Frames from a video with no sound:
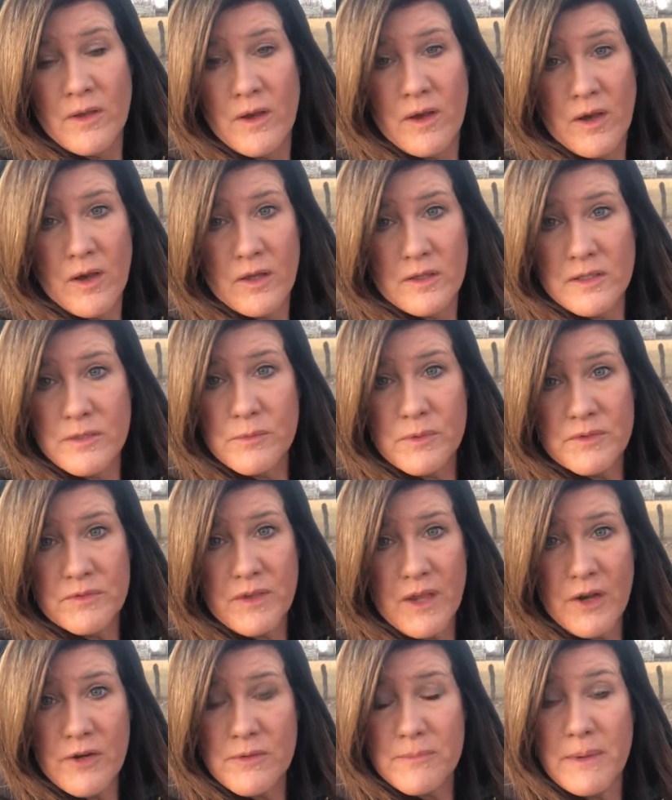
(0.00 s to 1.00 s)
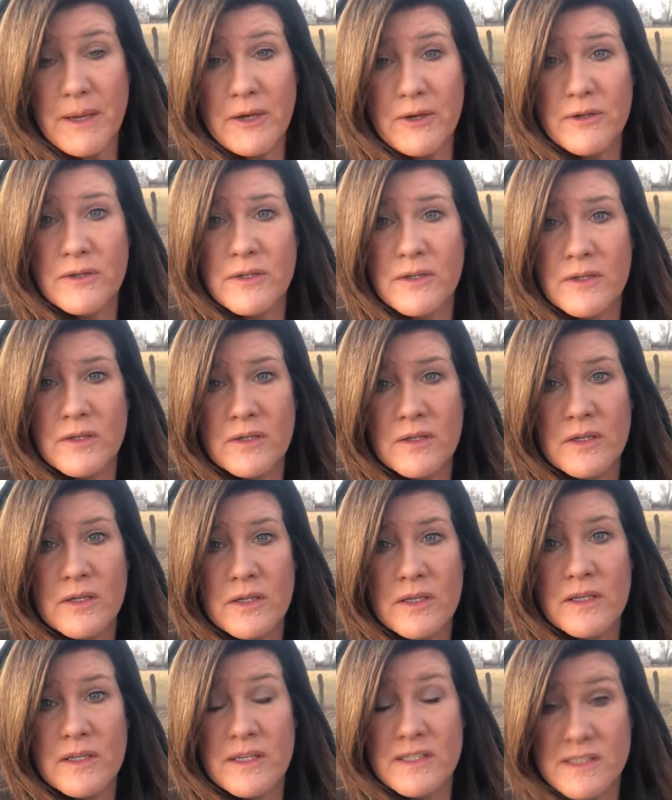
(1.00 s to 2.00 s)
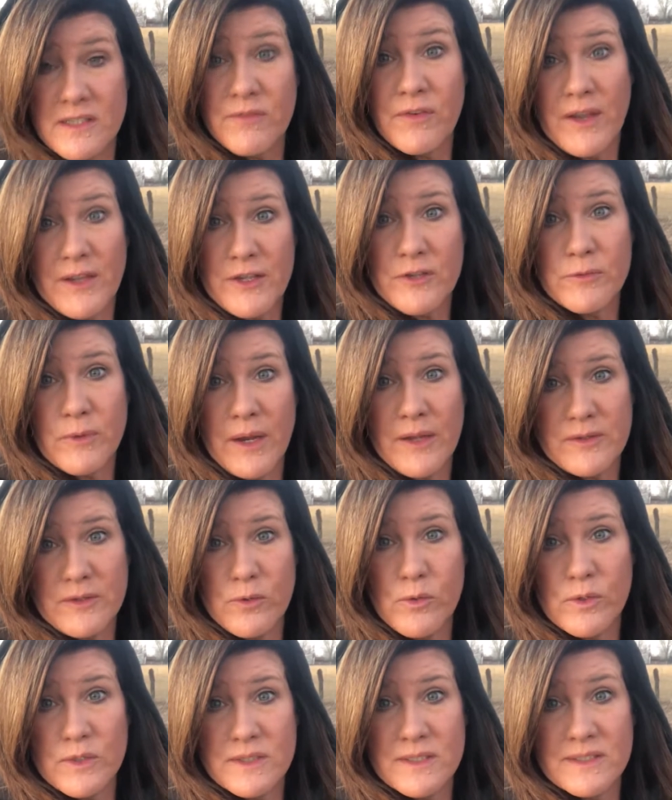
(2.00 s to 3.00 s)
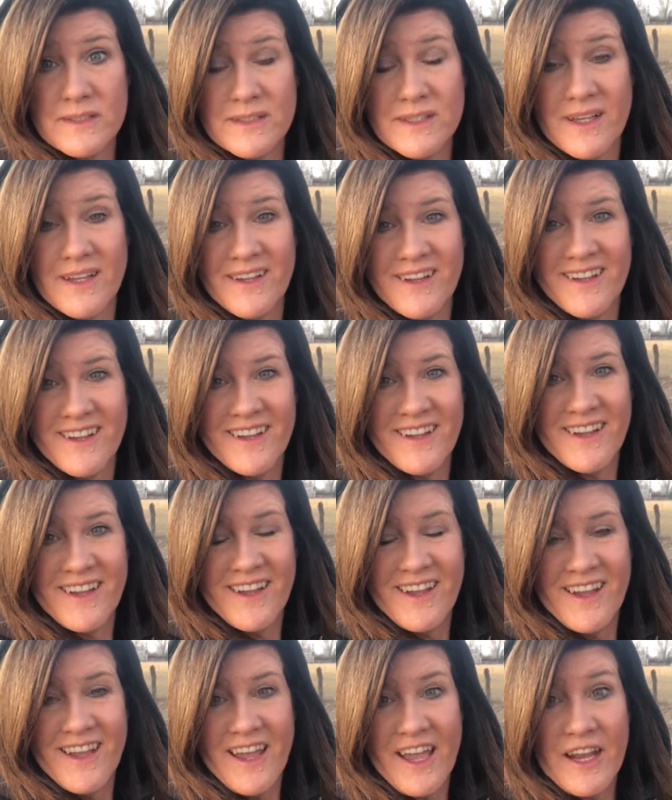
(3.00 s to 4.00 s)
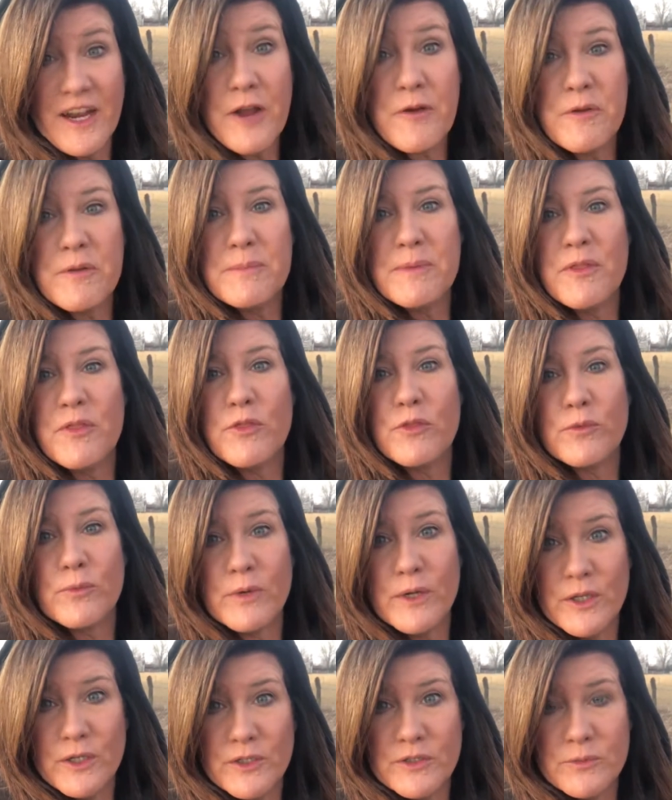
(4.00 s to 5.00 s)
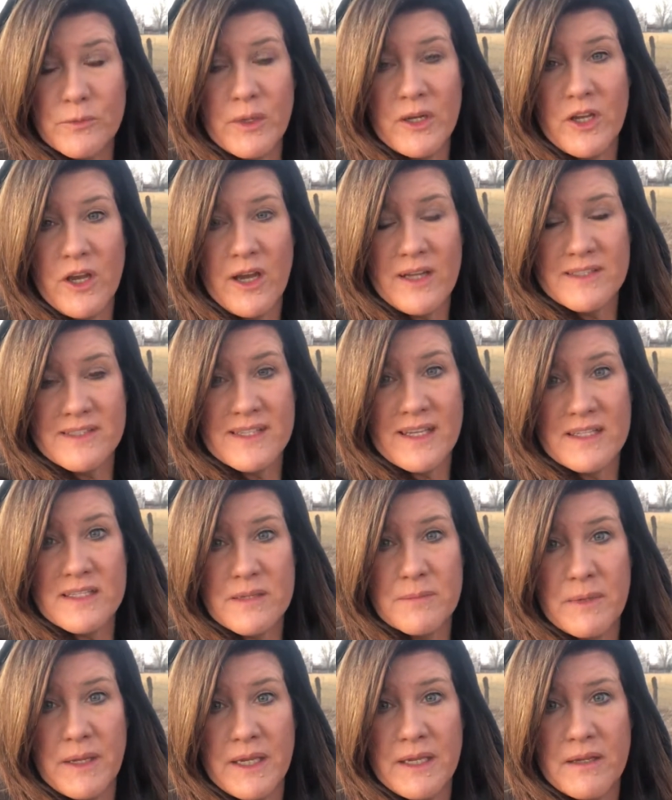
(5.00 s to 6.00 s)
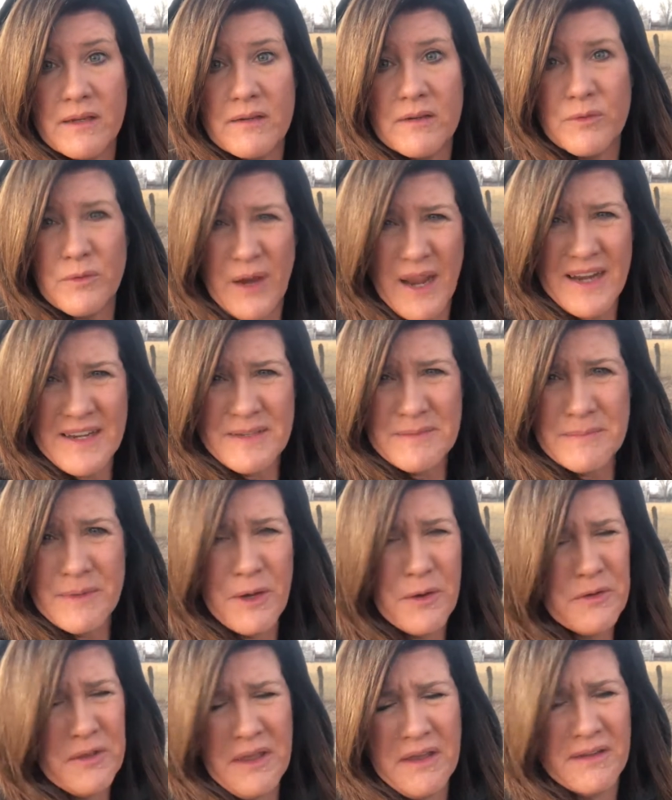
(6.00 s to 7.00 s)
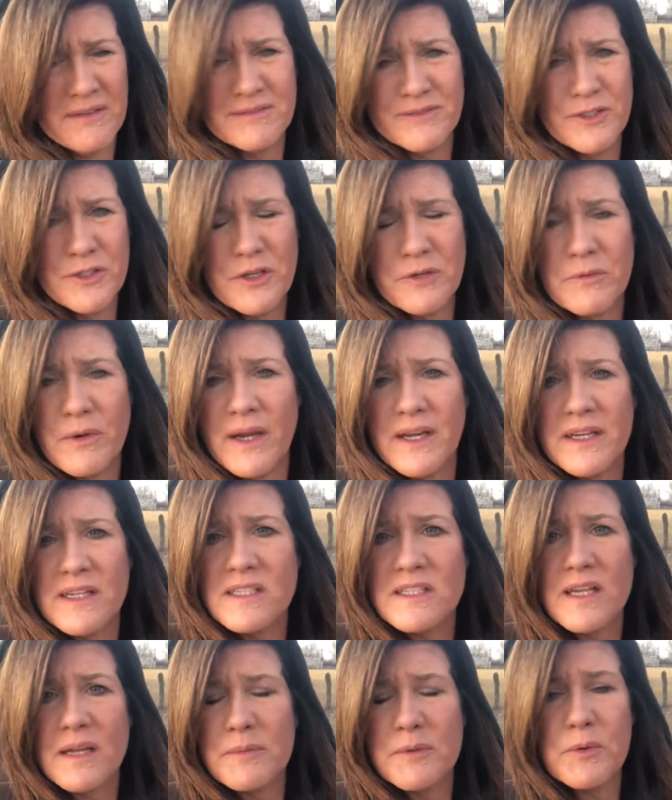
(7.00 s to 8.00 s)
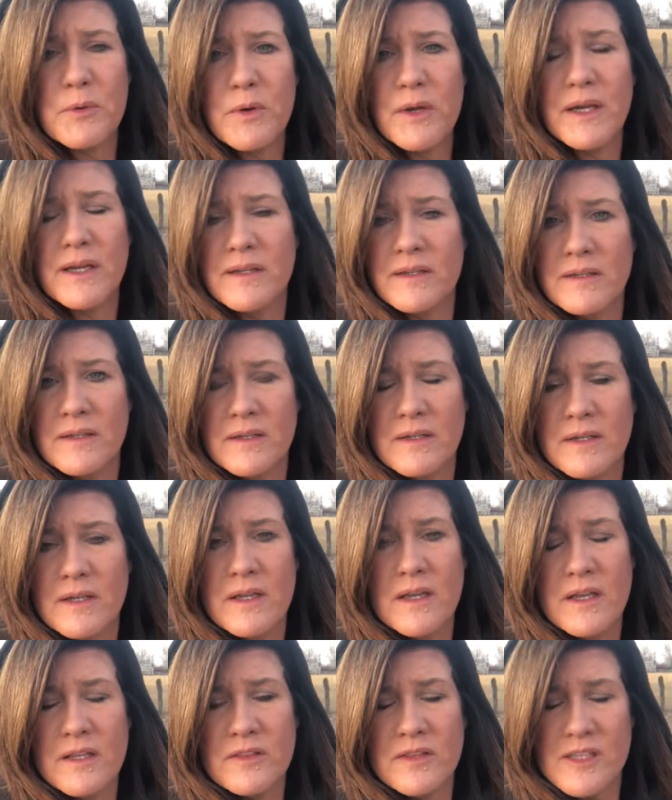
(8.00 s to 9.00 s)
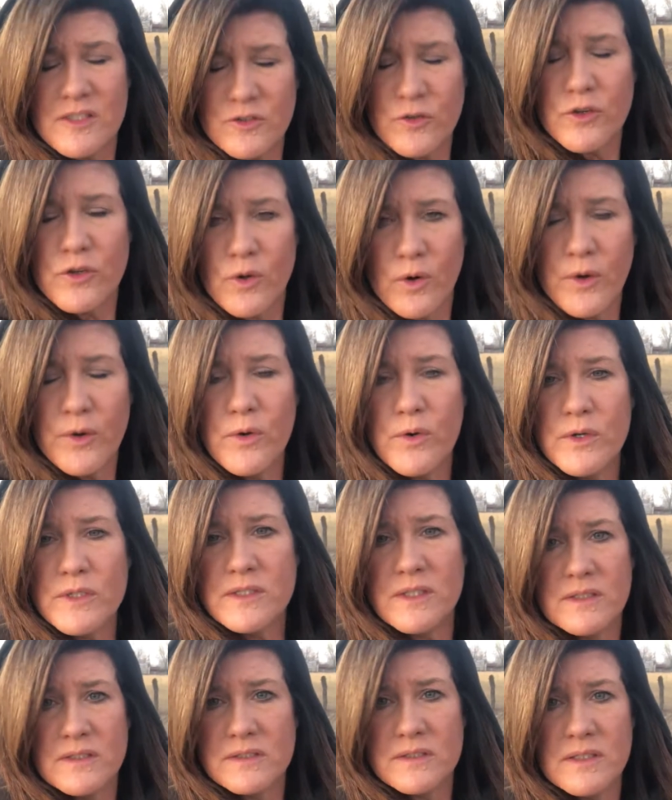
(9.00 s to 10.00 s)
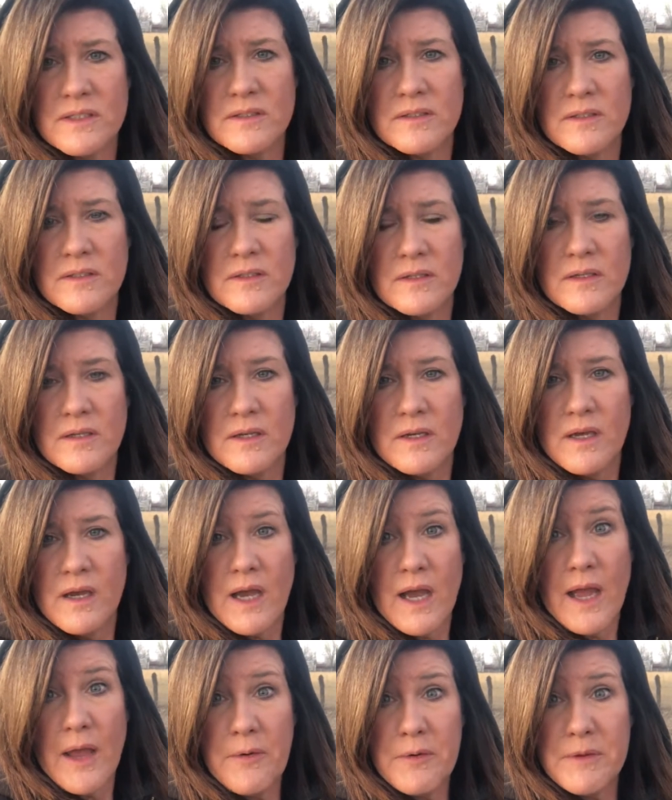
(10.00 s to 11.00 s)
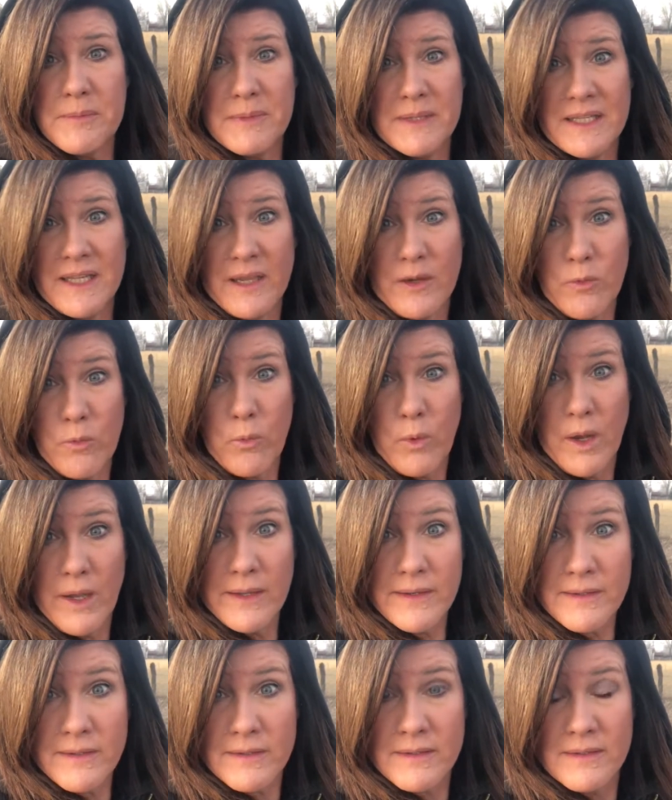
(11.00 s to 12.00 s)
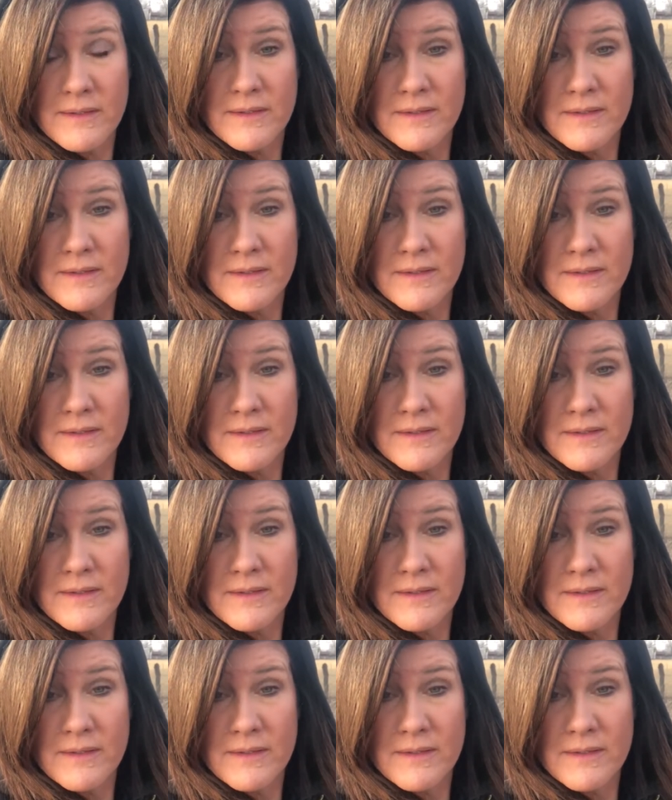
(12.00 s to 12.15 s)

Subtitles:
All I would have cared about is if I could ride the horses. And I would have been thrilled when God said to me, ride them? Oh yeah, you can ride anytime you want. These are your horses. I would have been like, what?